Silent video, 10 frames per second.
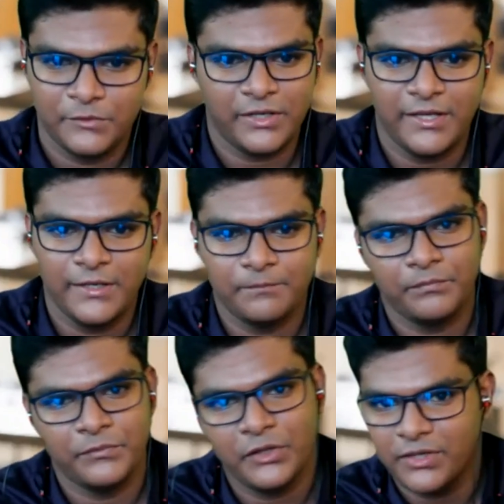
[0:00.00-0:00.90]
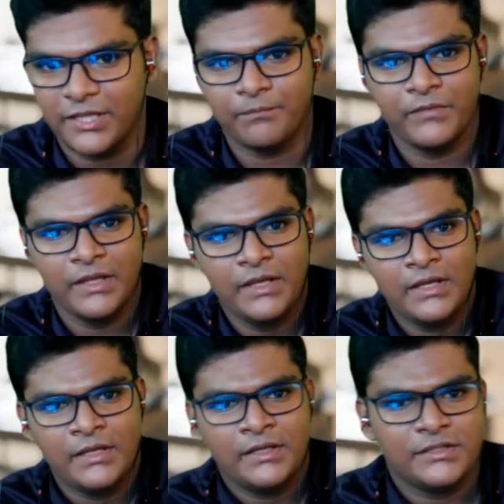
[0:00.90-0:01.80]
No, right? Okay.
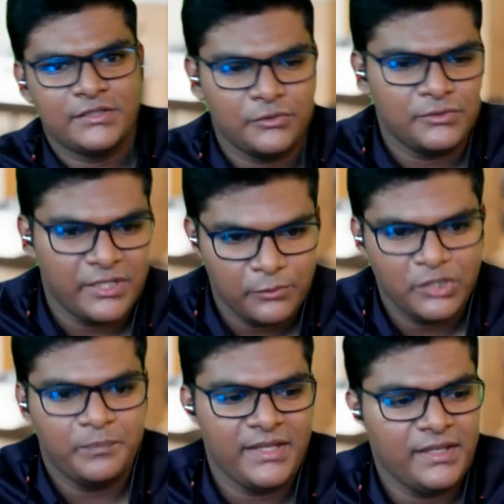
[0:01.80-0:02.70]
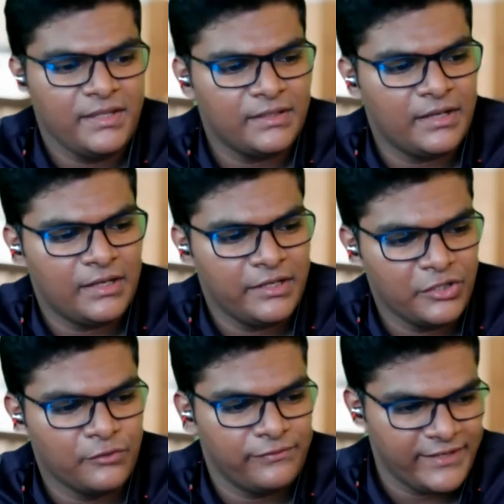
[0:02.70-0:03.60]
So there would be, uh,
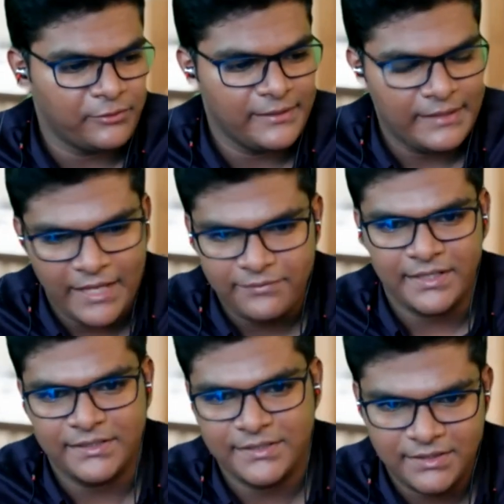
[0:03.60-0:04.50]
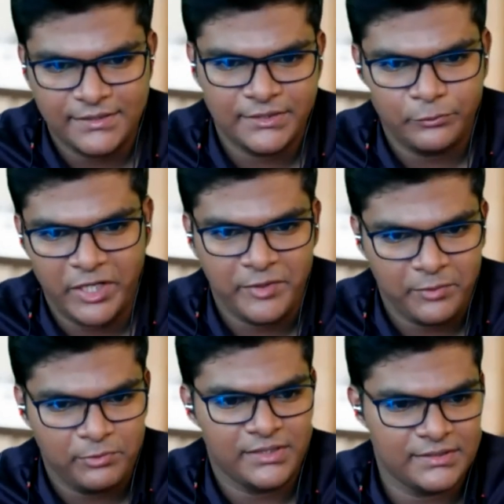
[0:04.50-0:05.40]
you know, frequent live sessions where
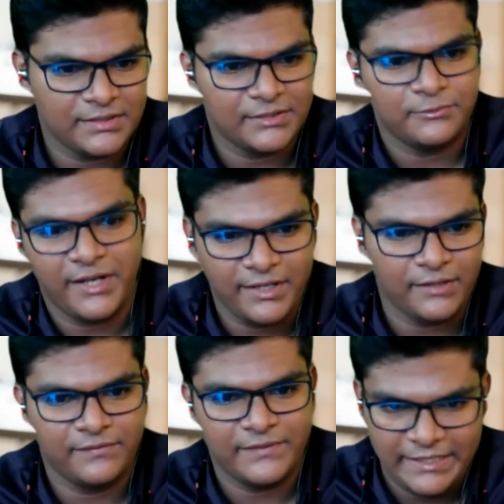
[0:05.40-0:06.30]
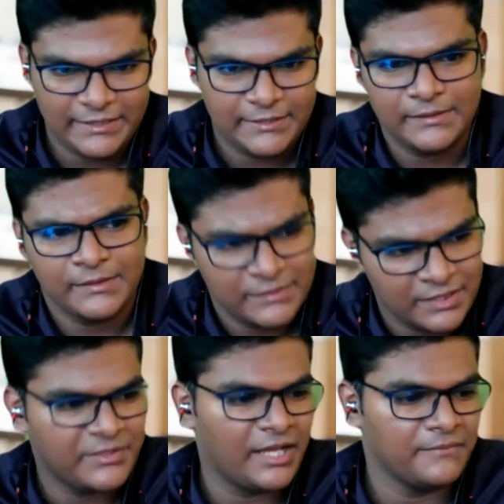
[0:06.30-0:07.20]
we will discuss a variety of things,
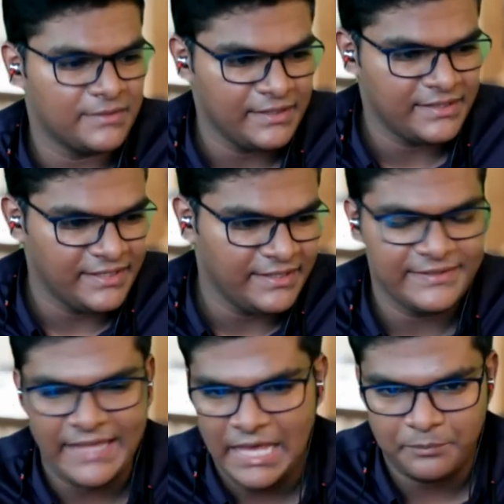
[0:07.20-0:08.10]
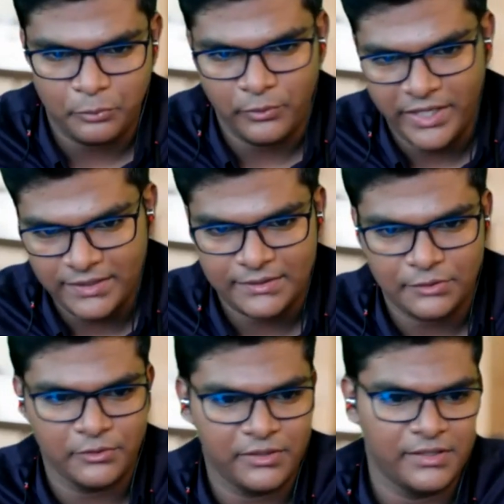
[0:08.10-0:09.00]
sometimes the key exam
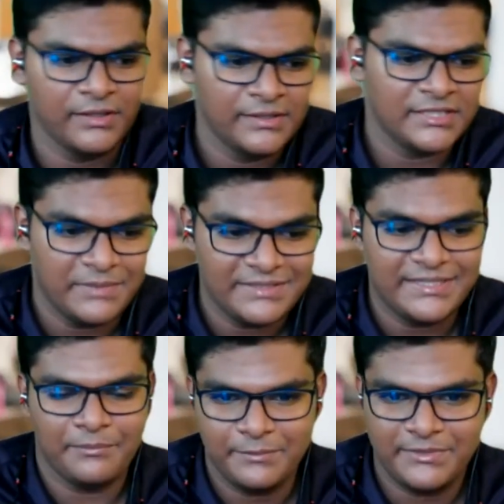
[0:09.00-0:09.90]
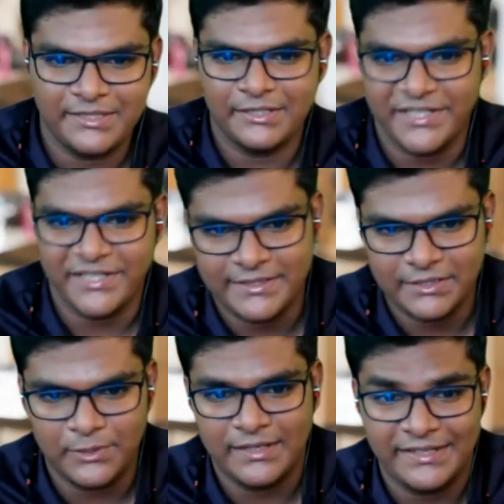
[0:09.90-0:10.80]
points or some exam tips and tricks
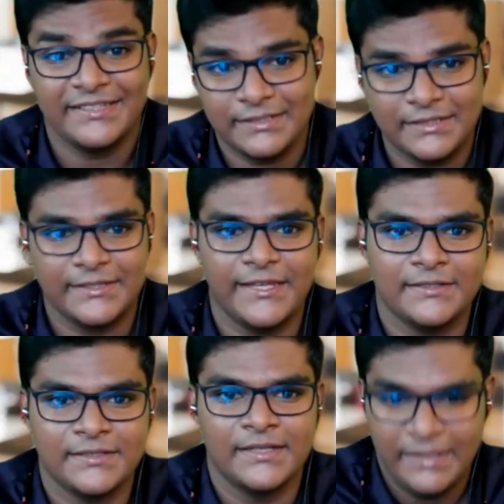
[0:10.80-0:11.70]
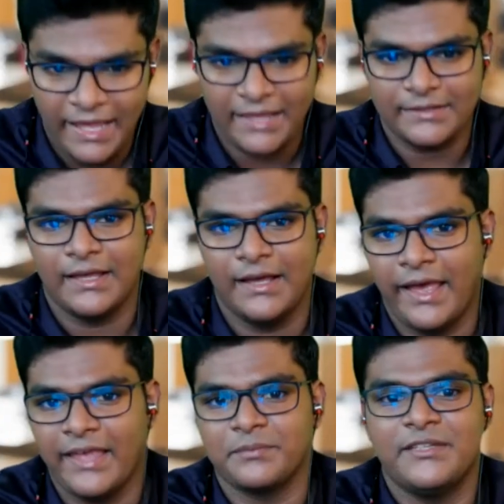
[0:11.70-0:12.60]
as well, additional things, as,
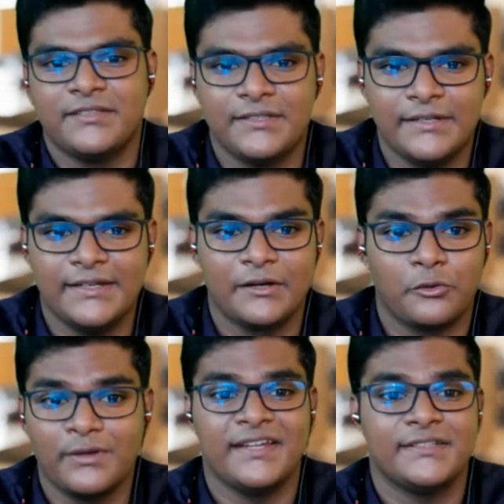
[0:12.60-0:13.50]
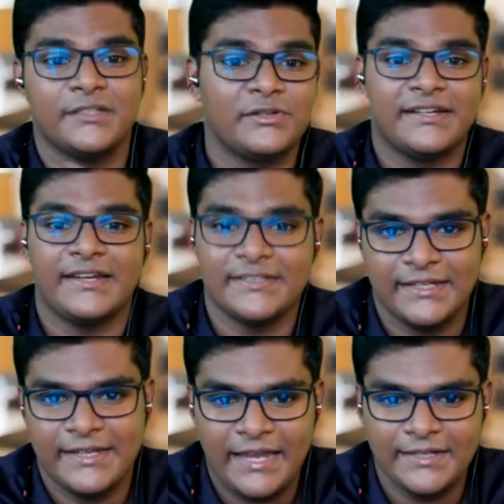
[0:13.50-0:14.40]
uh, as mentioned earlier, correlation or regression
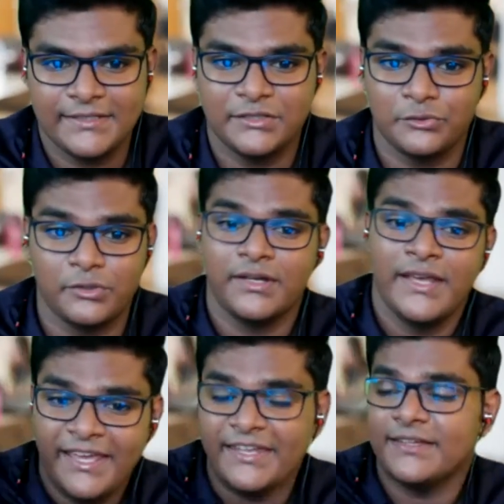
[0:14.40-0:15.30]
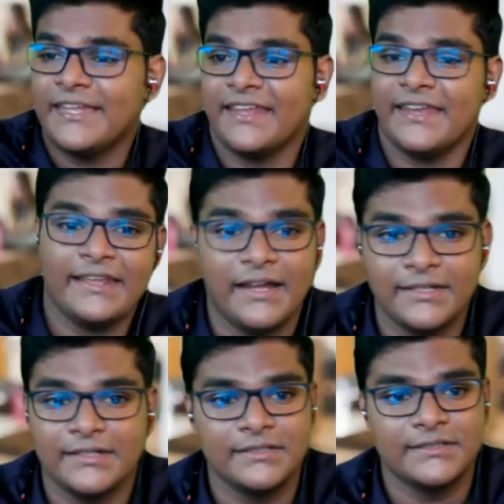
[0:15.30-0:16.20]
analysis or any other technical
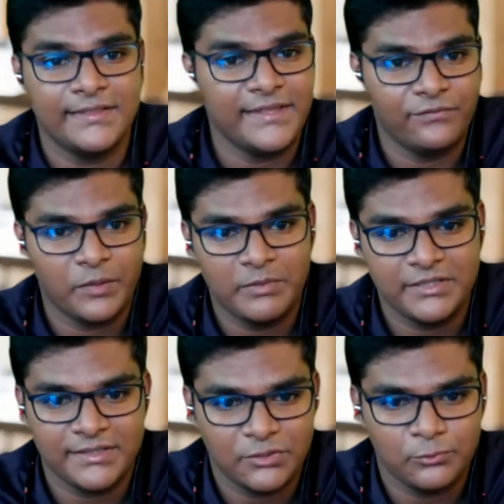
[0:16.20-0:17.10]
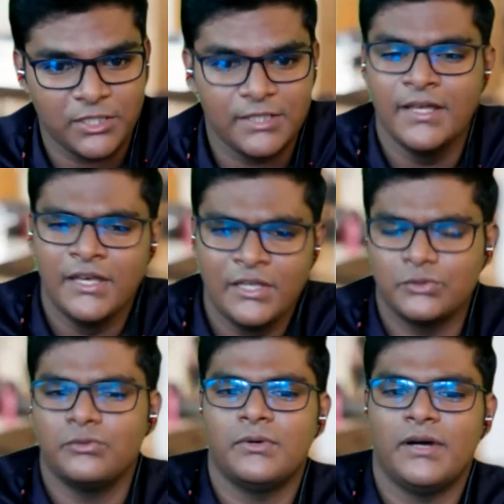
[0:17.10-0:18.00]
articles that they've published as well.
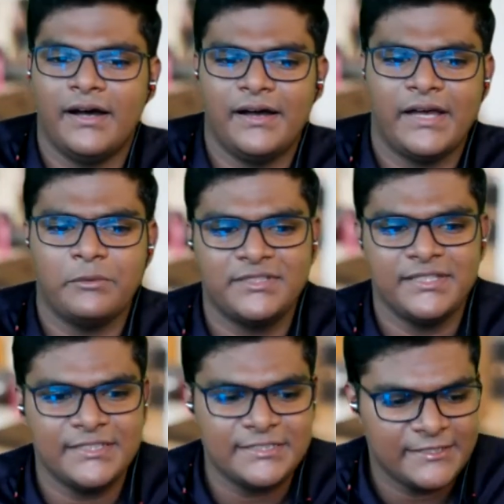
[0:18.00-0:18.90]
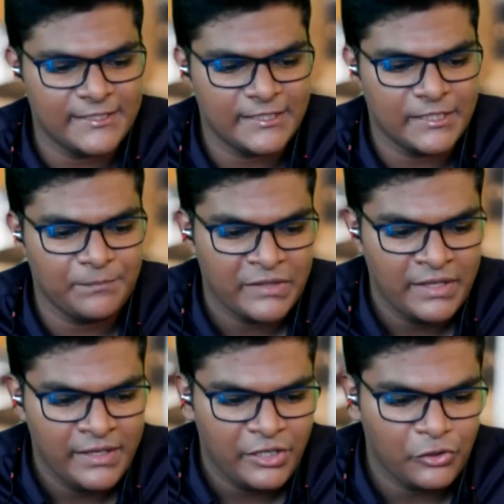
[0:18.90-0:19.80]
So uh, I would say just, uh,
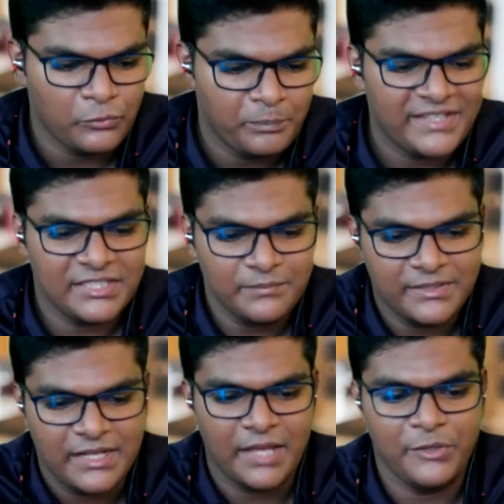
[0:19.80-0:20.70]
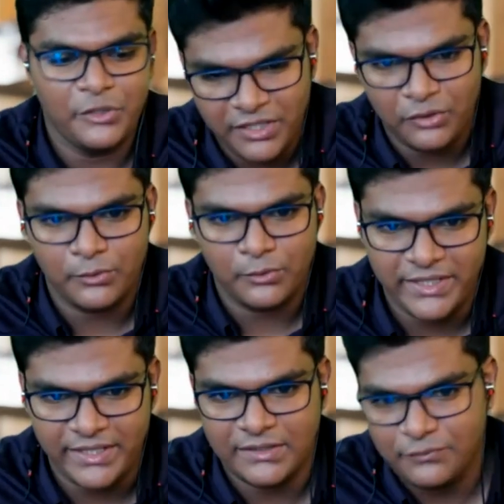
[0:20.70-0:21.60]
you know, make some time during your
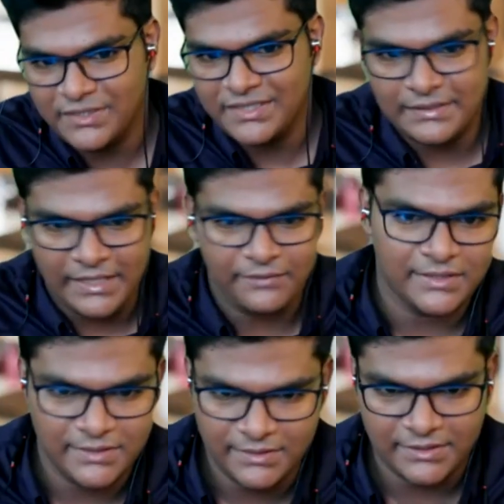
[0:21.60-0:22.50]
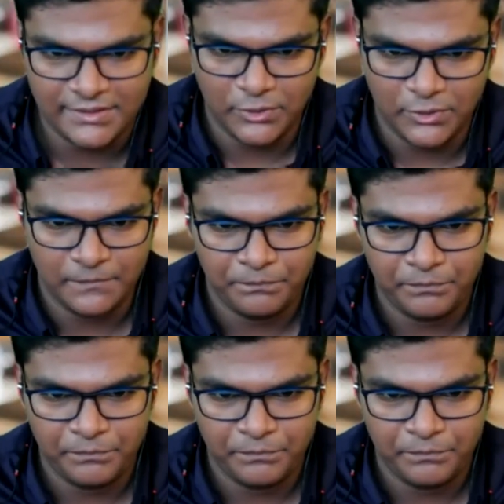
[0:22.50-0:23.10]
weekends for these live sessions as well.